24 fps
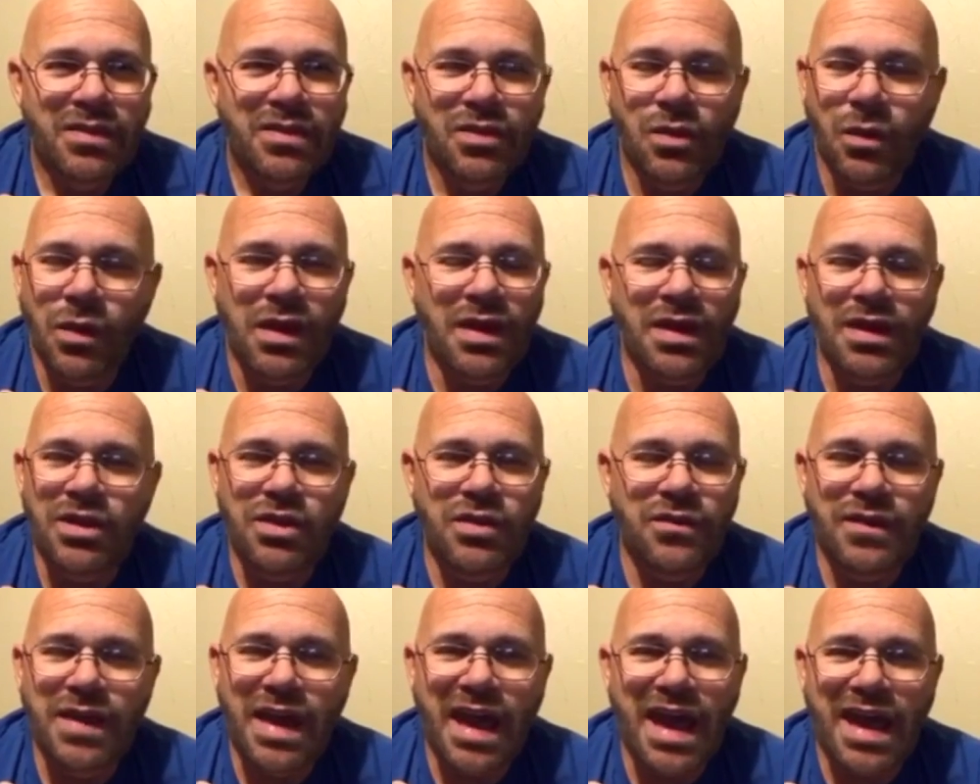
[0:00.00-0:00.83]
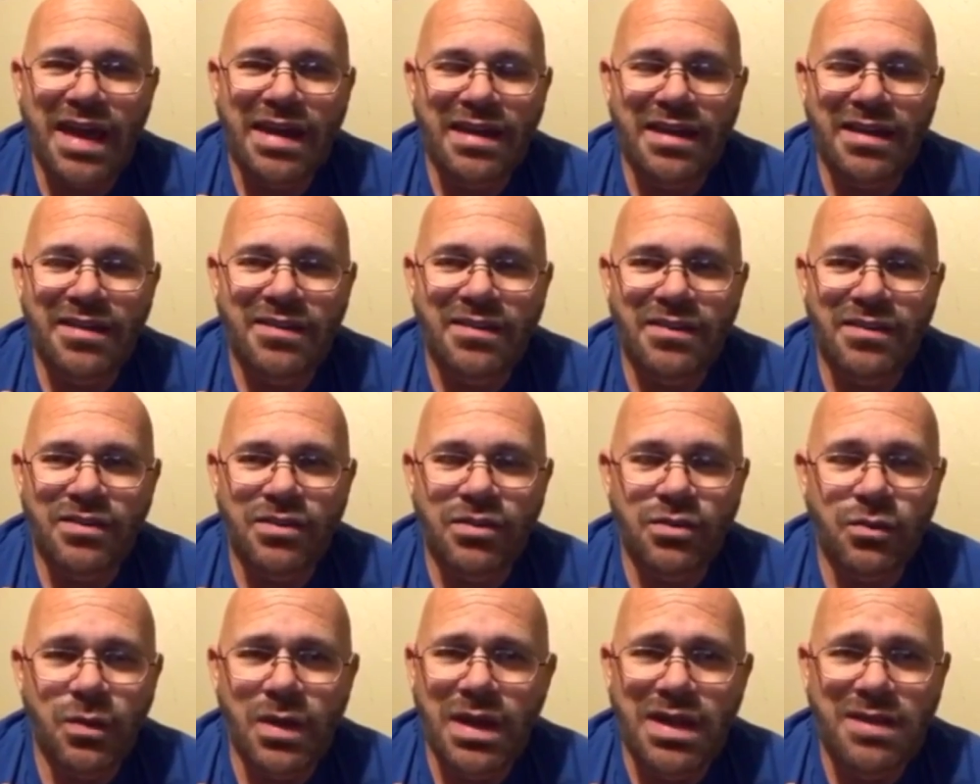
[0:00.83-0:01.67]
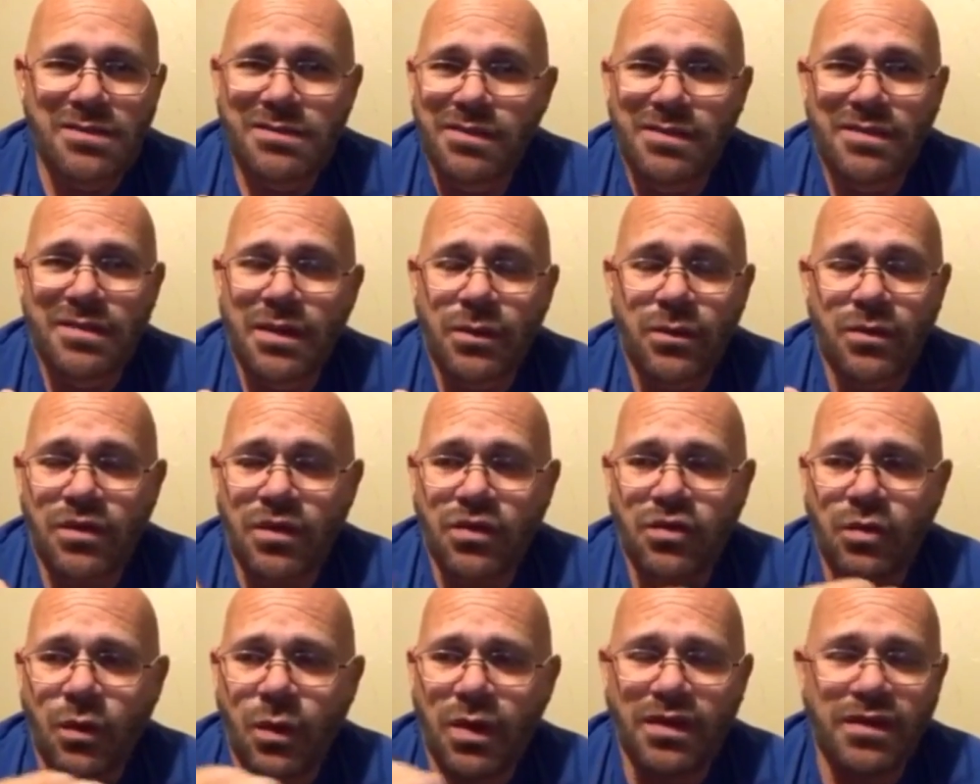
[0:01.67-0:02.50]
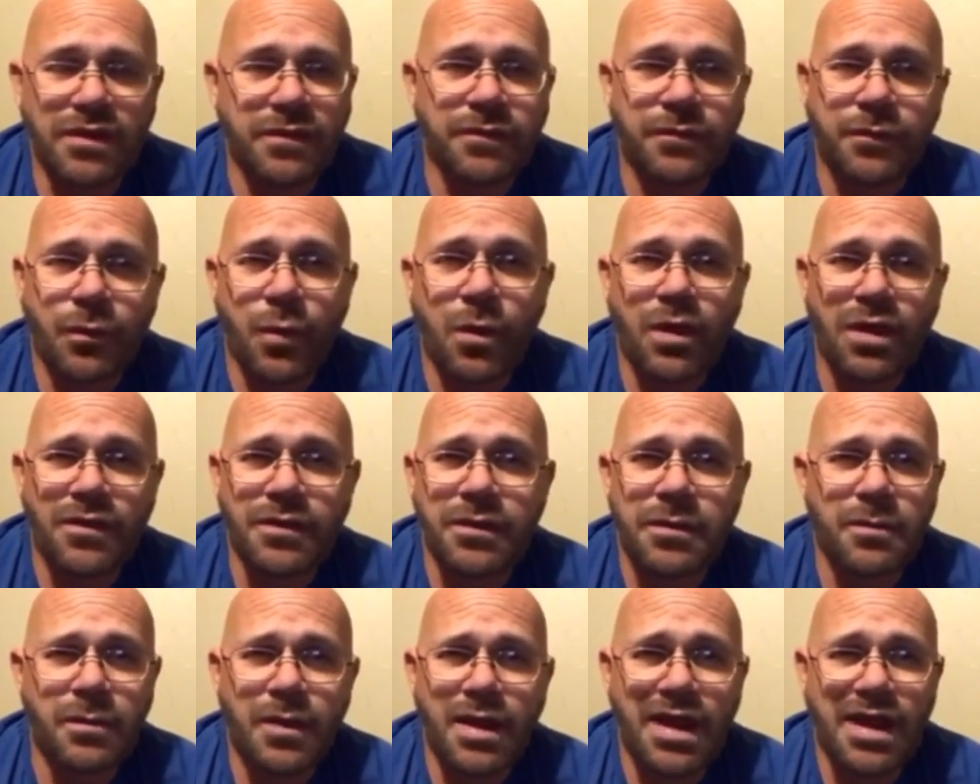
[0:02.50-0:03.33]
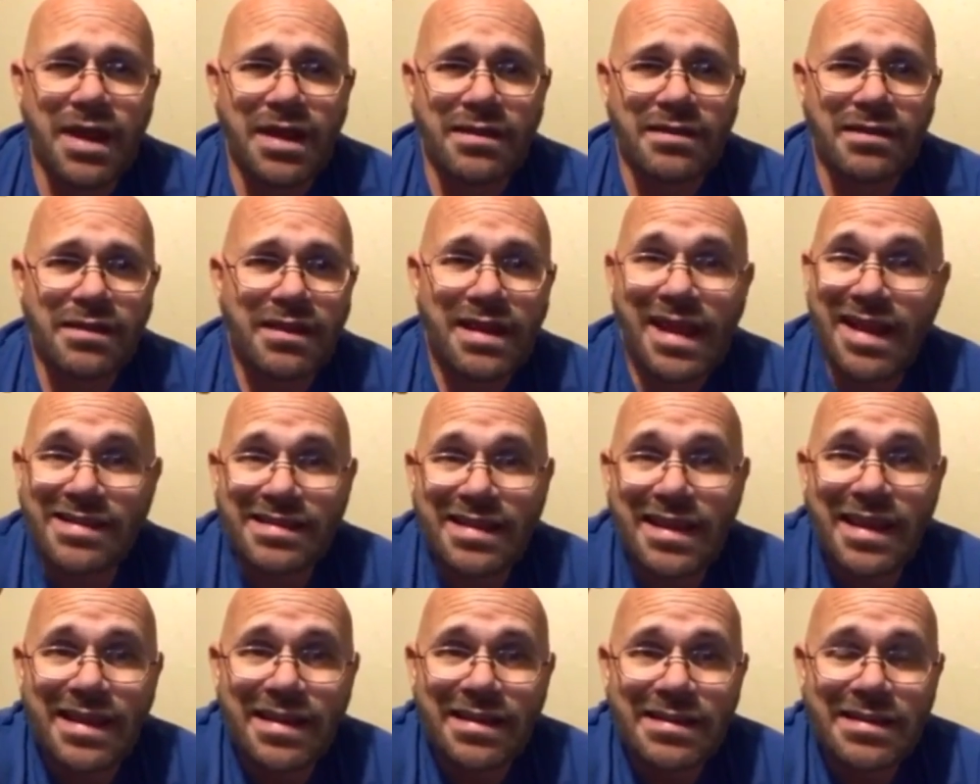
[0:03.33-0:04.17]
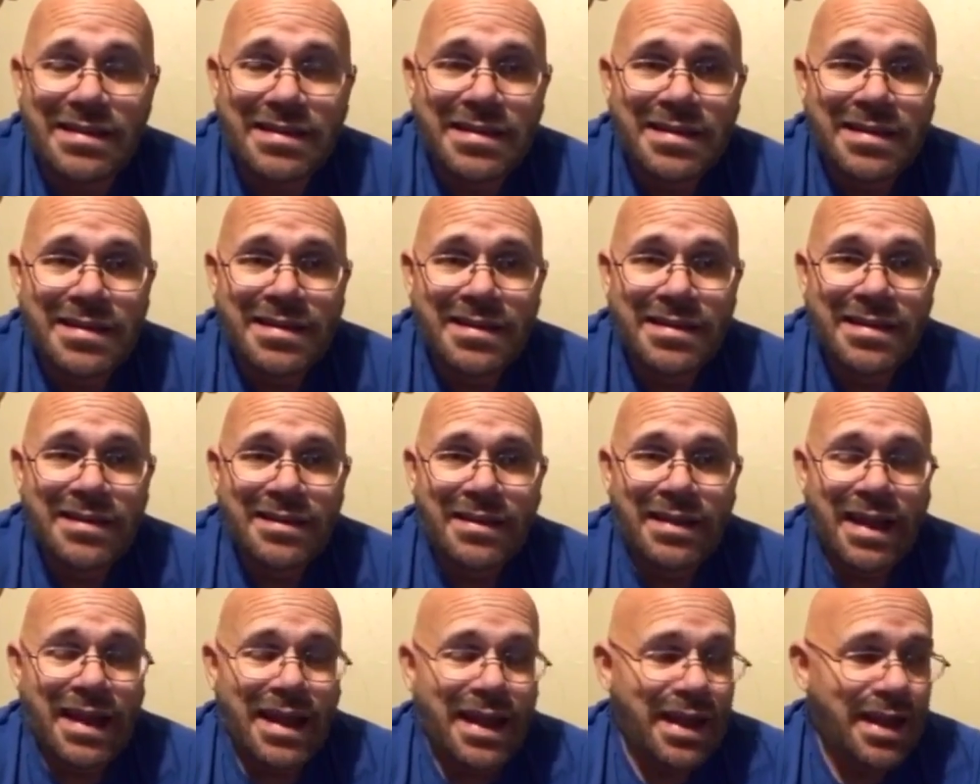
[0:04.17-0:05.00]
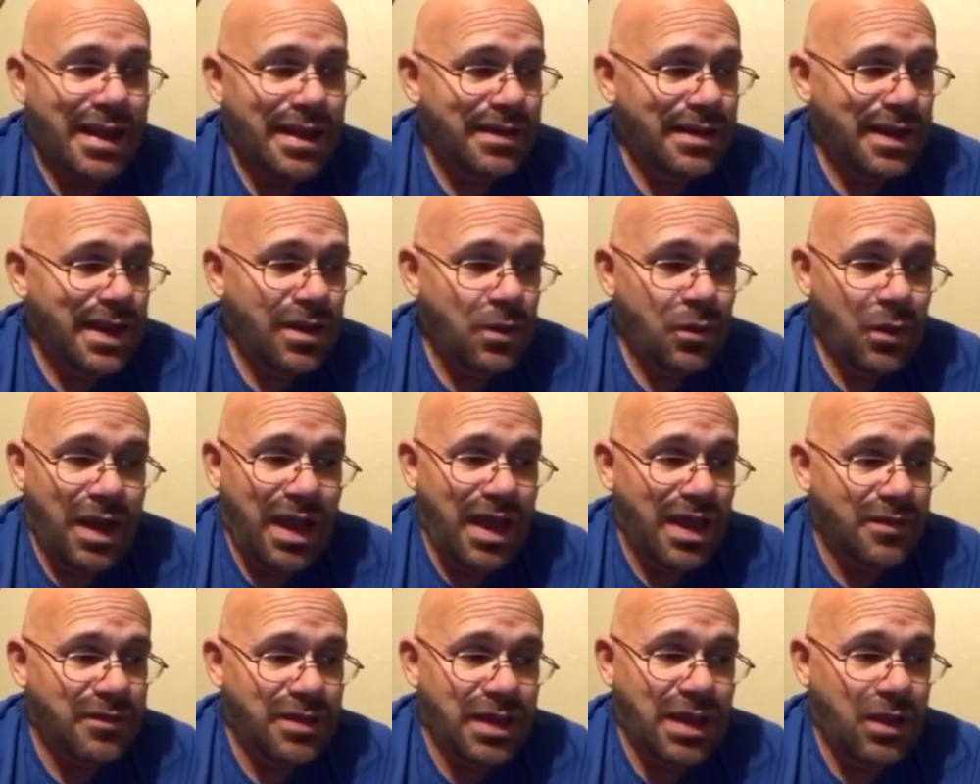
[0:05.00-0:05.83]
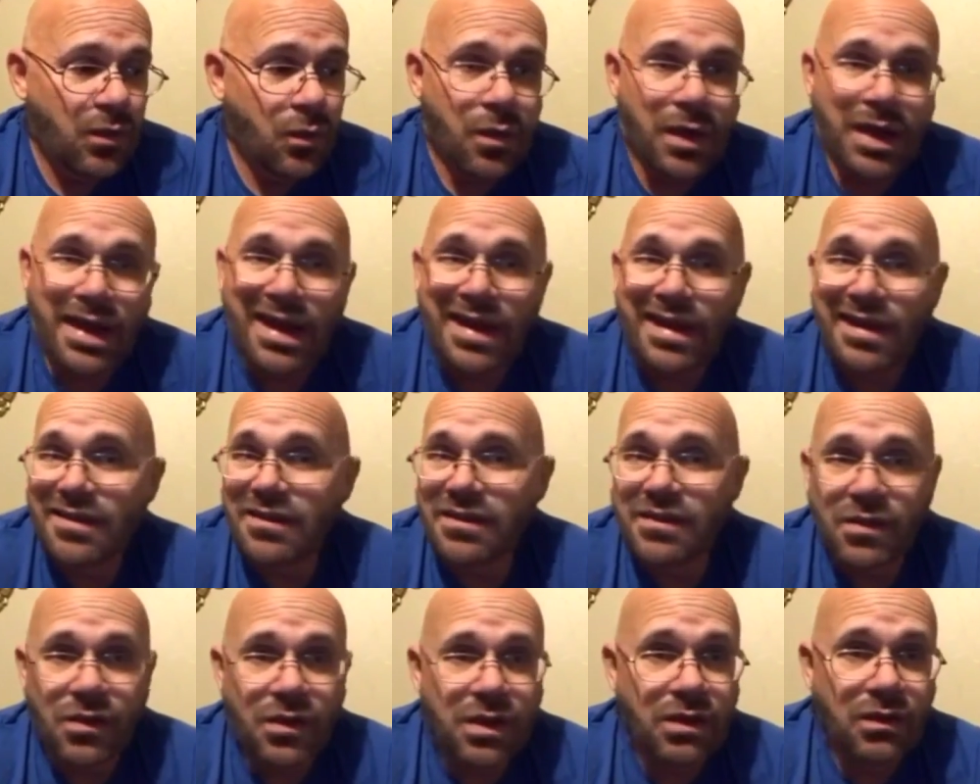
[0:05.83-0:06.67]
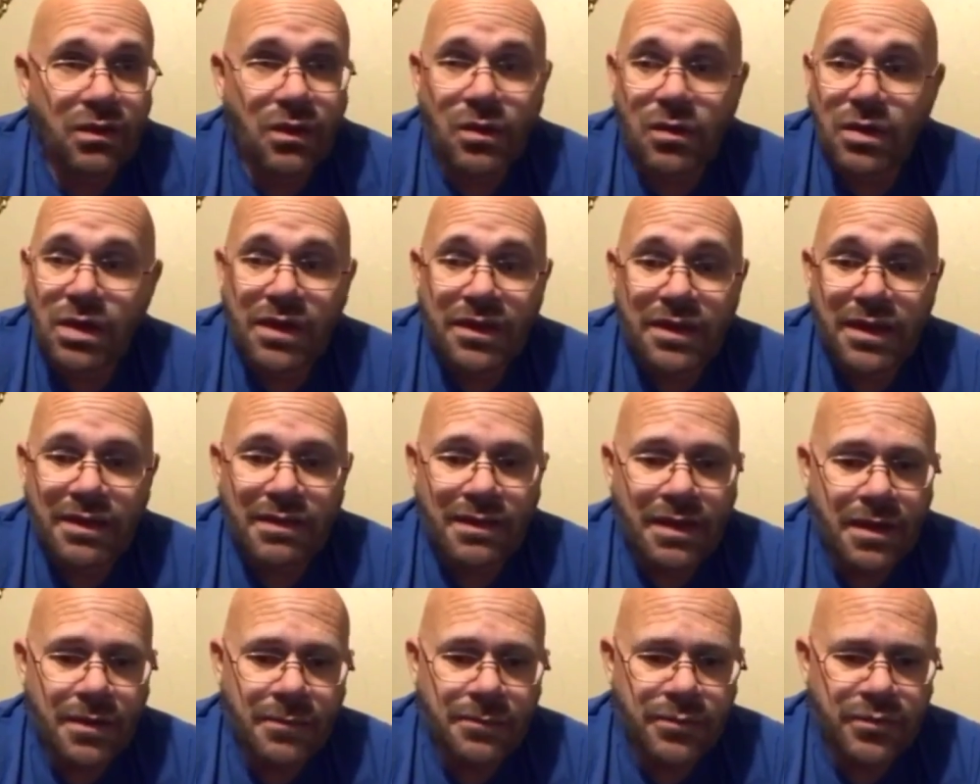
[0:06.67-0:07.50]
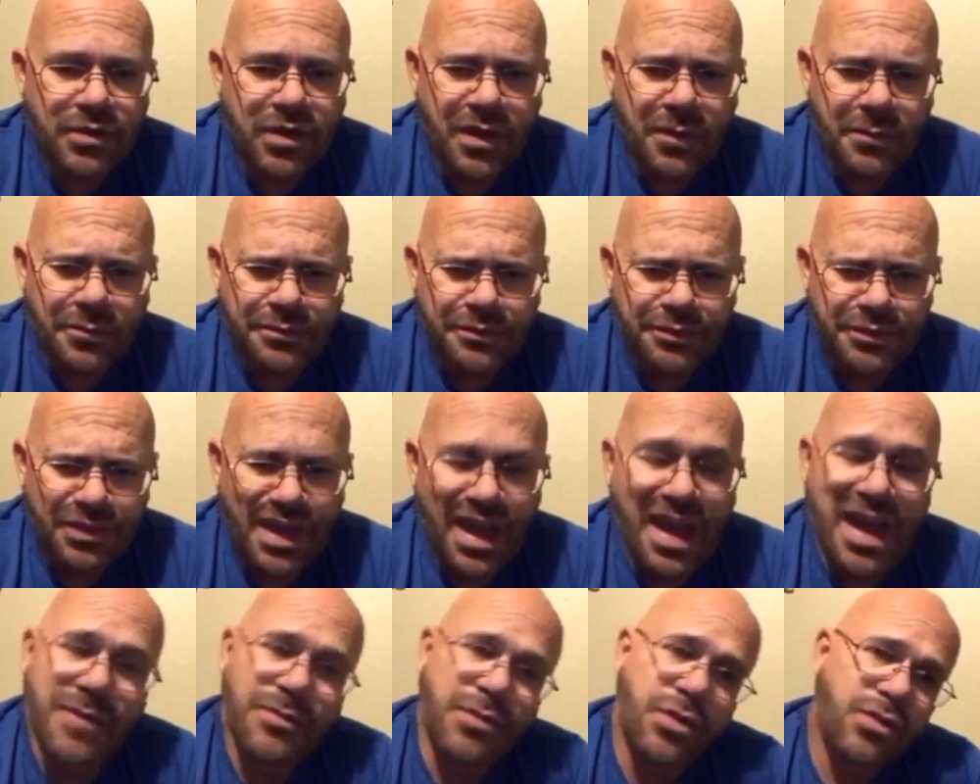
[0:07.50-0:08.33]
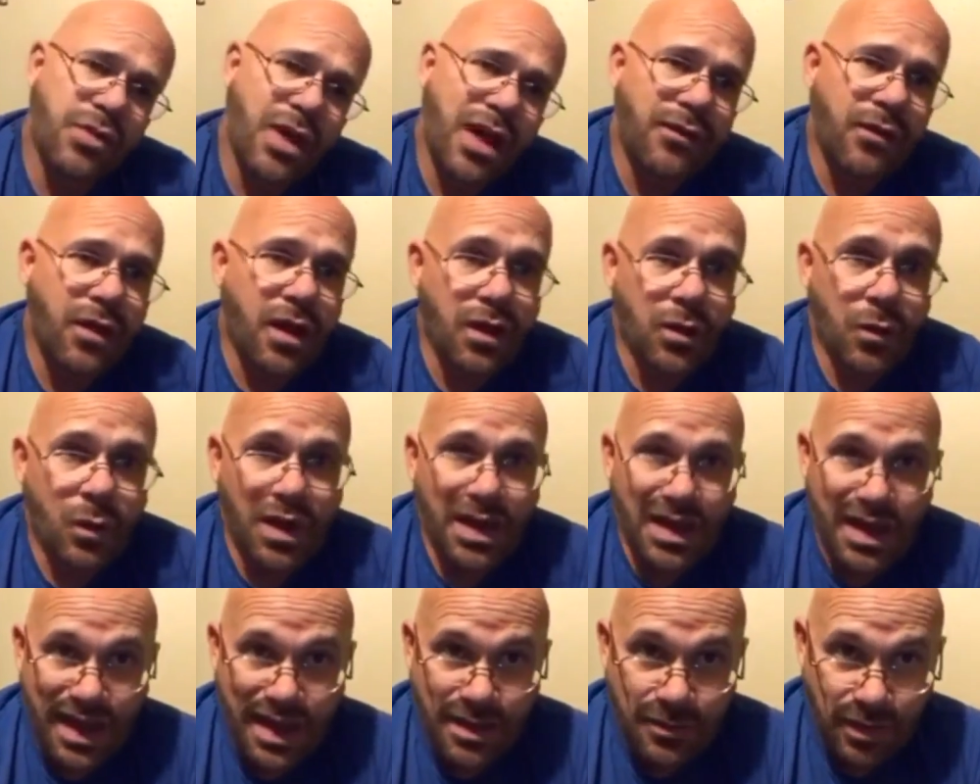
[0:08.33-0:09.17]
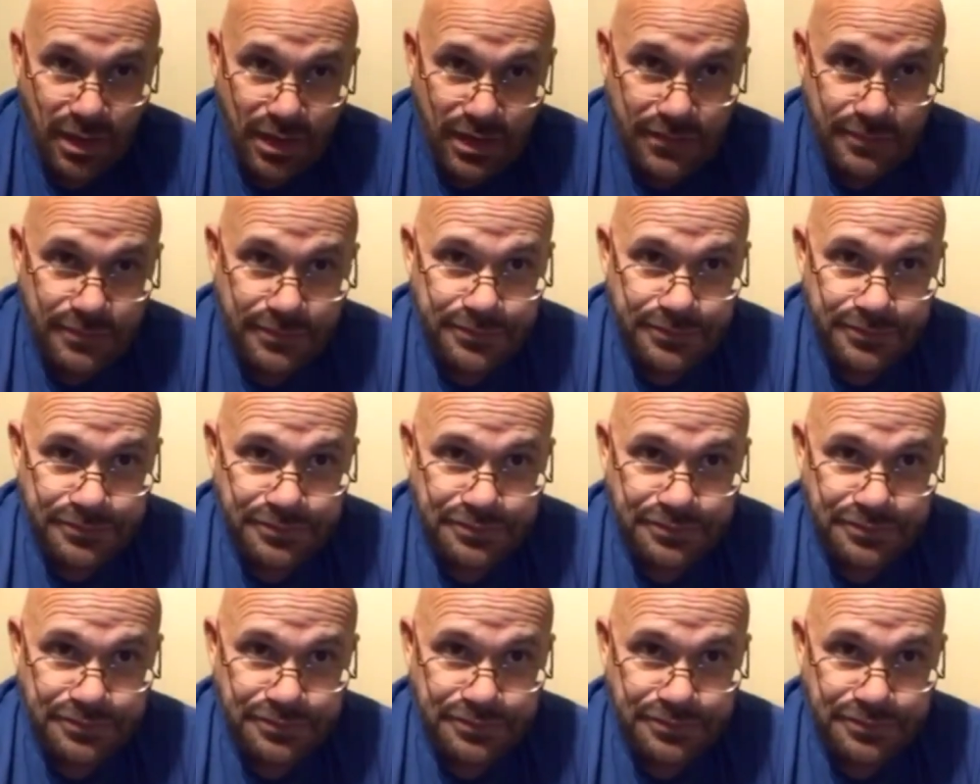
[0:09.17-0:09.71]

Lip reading: The only thing you've got is there was a choice of 4 different brands, and that's it. And they don't have any organic cereal or anything there. So I have to drive all the way to Abilene